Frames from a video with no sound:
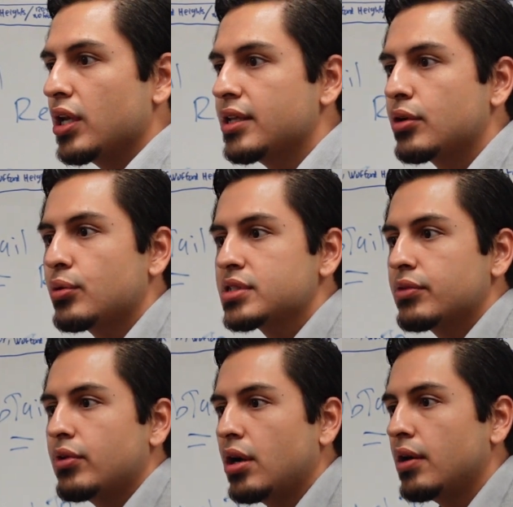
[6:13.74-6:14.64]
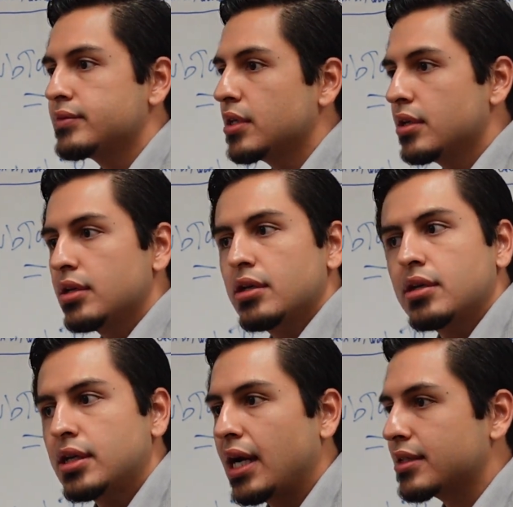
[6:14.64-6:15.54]
lender was involved,
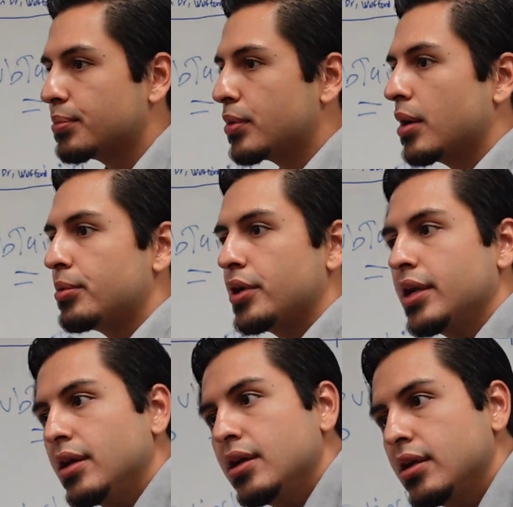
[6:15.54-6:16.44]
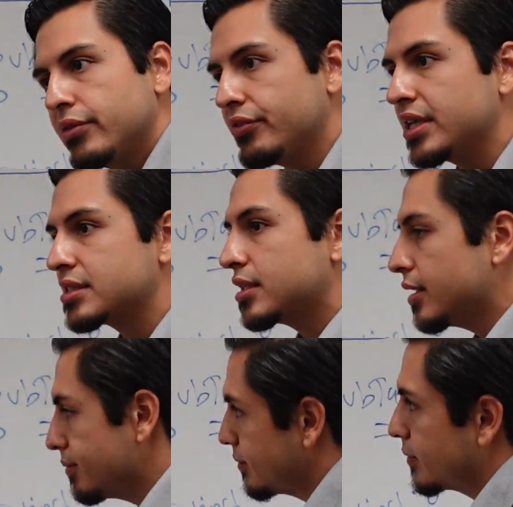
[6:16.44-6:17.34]
got the property, fixed
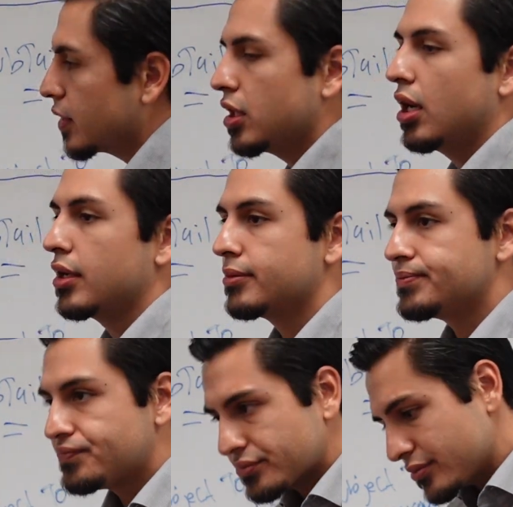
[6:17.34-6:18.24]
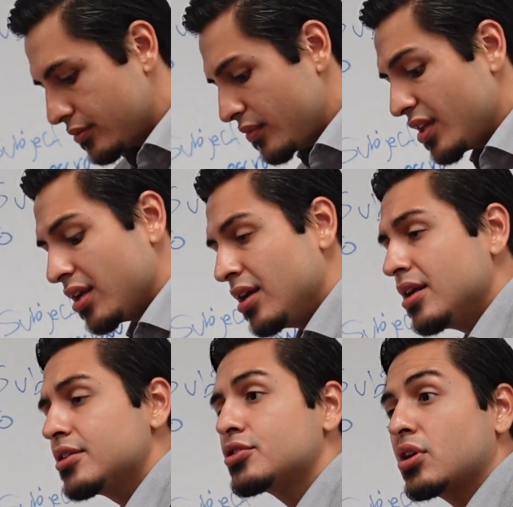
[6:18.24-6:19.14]
it, gone.
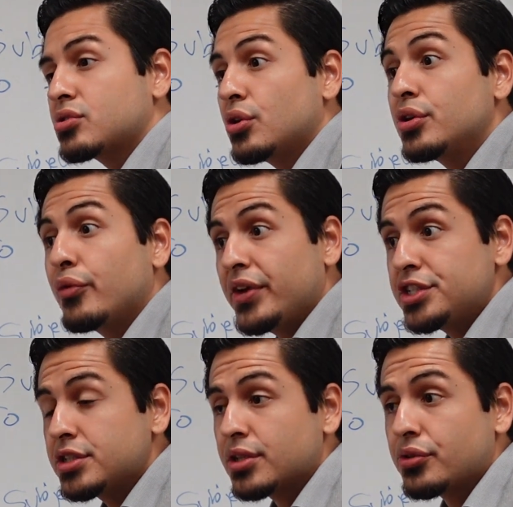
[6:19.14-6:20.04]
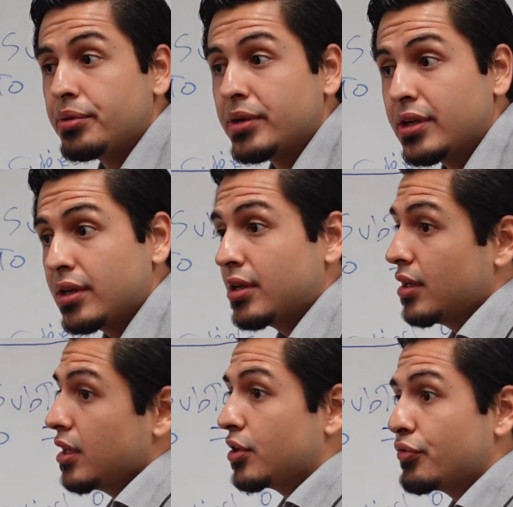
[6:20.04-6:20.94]
There's also a novation agreement.
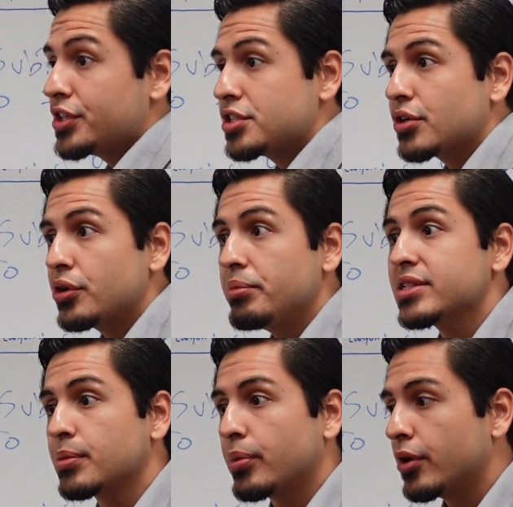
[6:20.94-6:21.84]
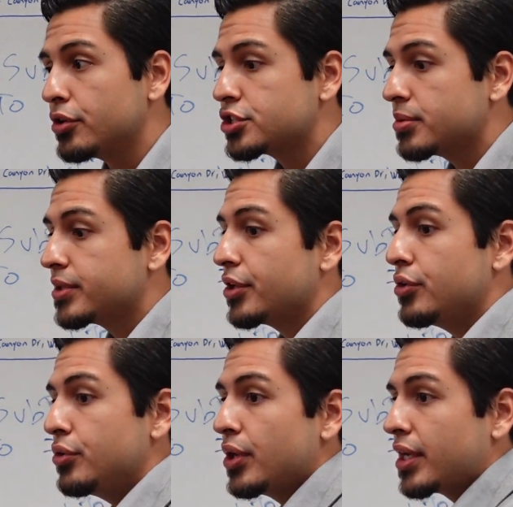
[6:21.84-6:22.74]
A novation agreement is a partnership that
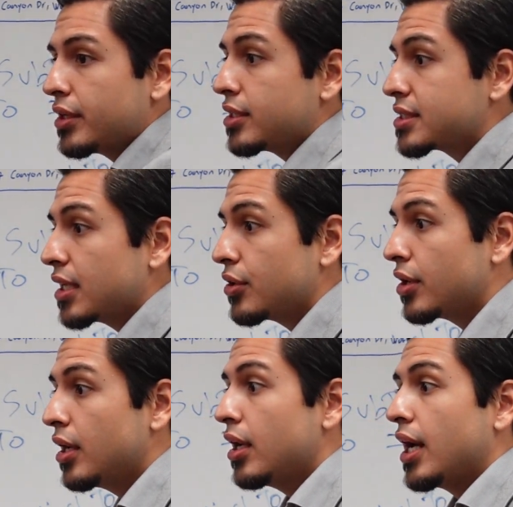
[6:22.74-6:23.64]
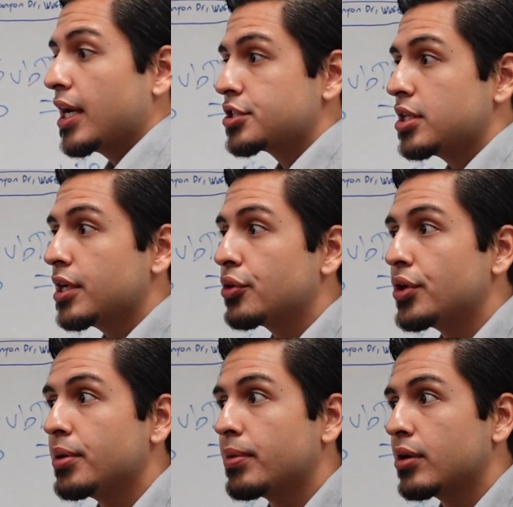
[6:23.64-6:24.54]
you and the seller actually
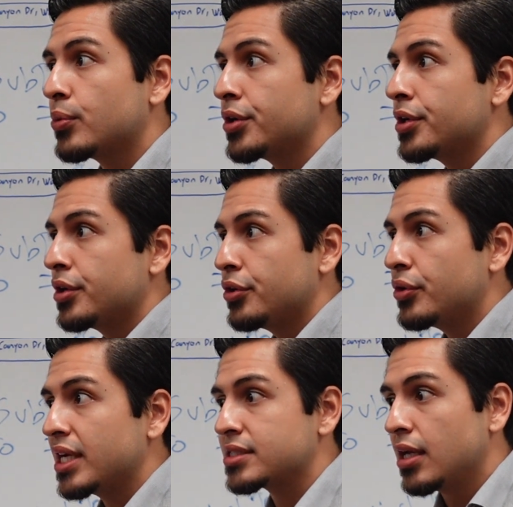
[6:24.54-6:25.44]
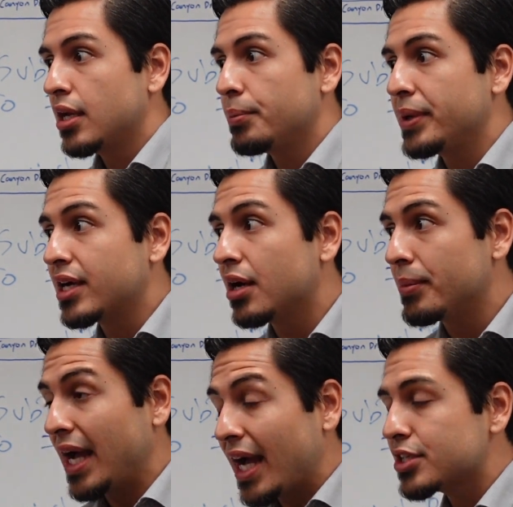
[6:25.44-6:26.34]
agree upon when you guys become
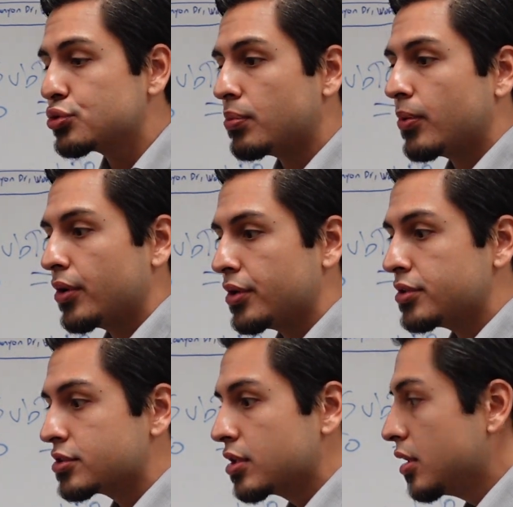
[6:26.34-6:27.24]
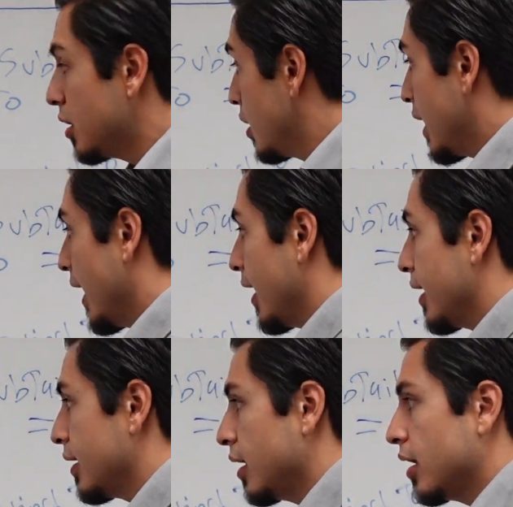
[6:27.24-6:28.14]
actual partners.
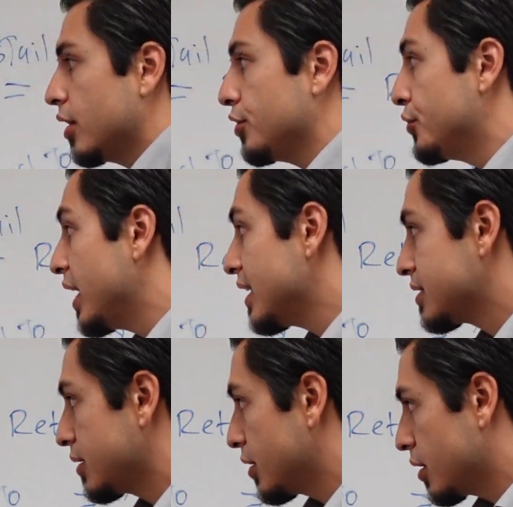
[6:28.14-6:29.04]
And you guys,